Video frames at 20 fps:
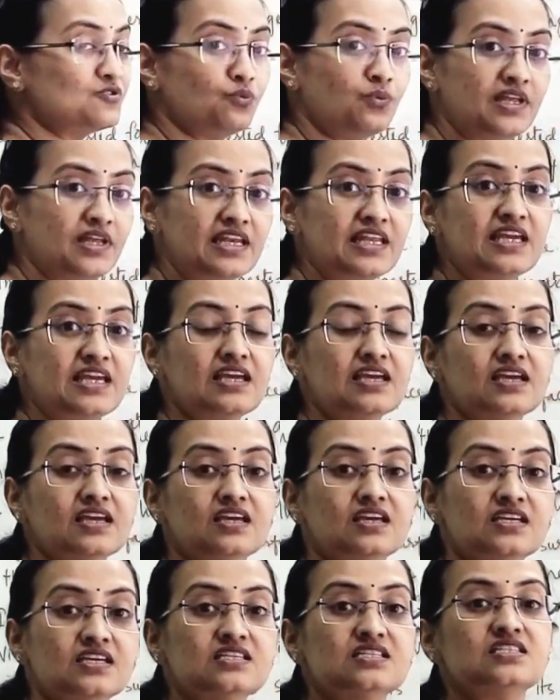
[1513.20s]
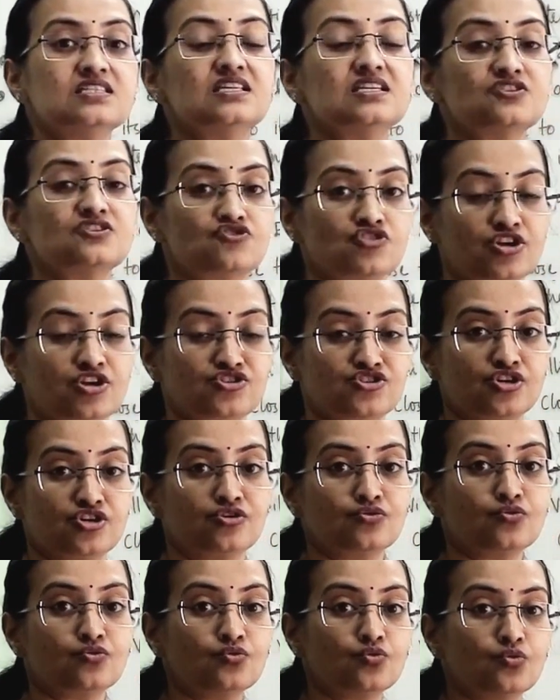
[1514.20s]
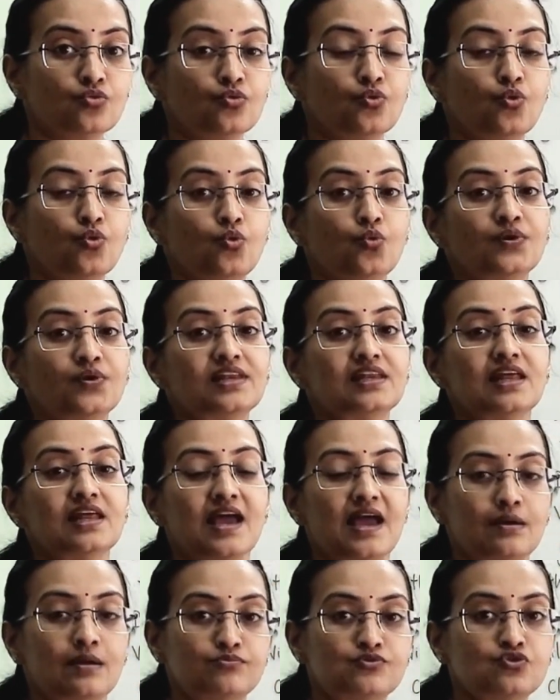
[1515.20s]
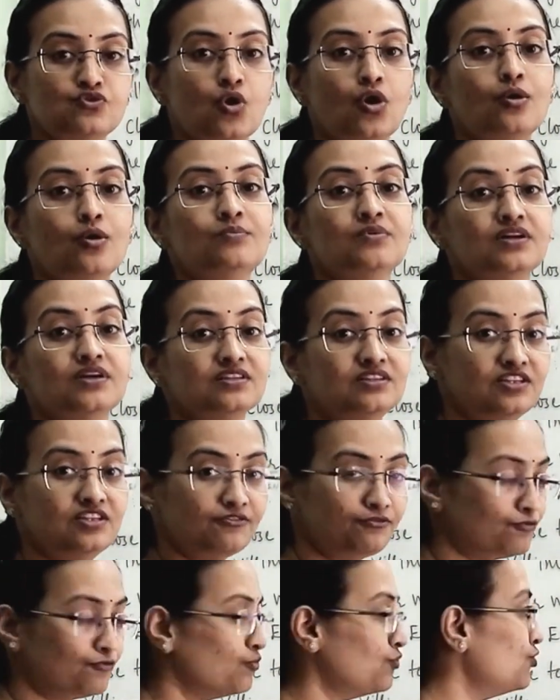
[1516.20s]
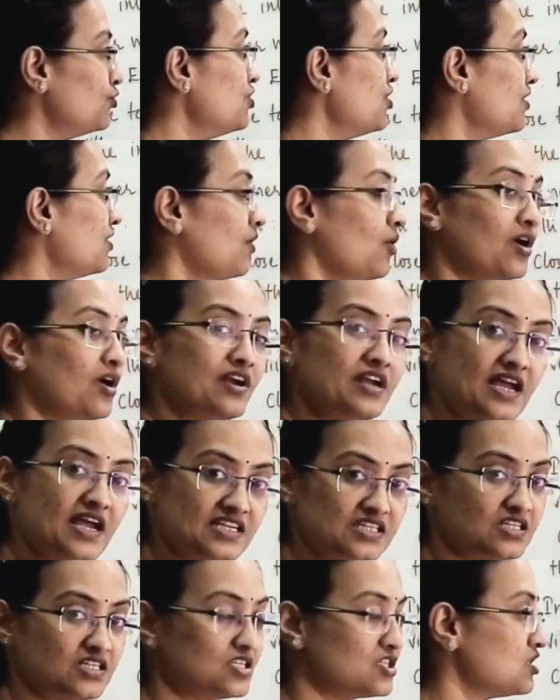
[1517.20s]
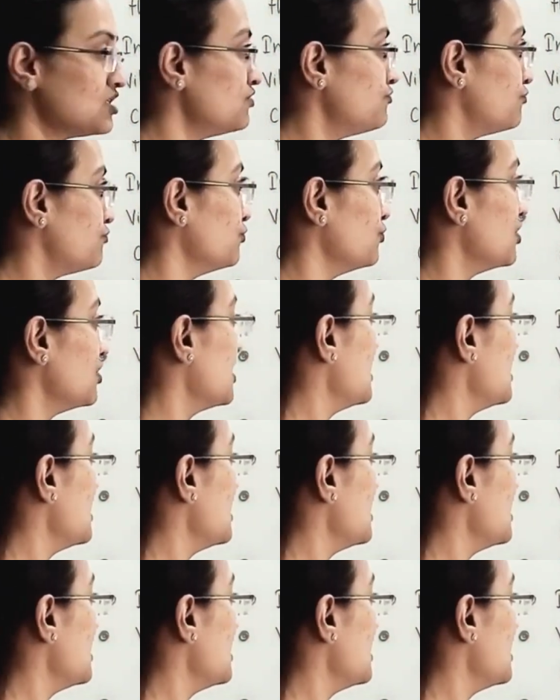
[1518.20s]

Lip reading: villi is the structure who will absorb the food or digested food.